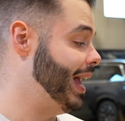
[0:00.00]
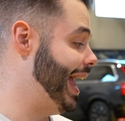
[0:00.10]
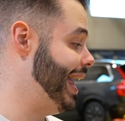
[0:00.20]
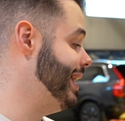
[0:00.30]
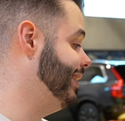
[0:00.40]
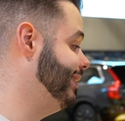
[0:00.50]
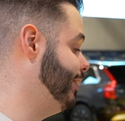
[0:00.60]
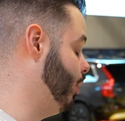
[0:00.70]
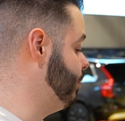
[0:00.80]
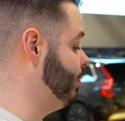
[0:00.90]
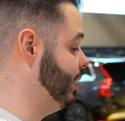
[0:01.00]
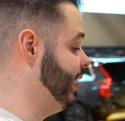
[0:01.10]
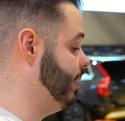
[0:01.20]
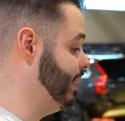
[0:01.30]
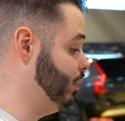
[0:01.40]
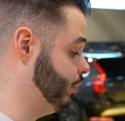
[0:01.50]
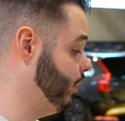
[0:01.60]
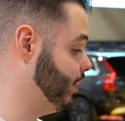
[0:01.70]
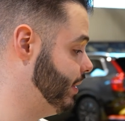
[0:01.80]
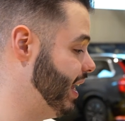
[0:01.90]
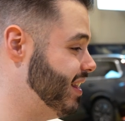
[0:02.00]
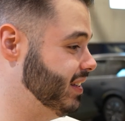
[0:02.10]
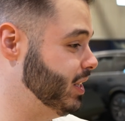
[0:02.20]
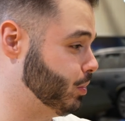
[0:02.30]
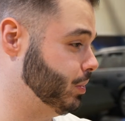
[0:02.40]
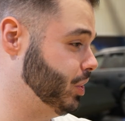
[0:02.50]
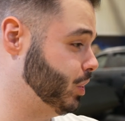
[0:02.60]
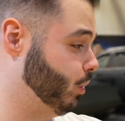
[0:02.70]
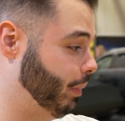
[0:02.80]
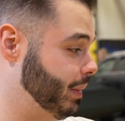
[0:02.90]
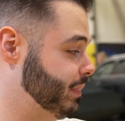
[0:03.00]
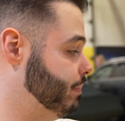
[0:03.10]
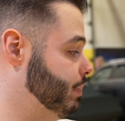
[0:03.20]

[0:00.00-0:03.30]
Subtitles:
and you're also gonna get a better look than the traditional pipe that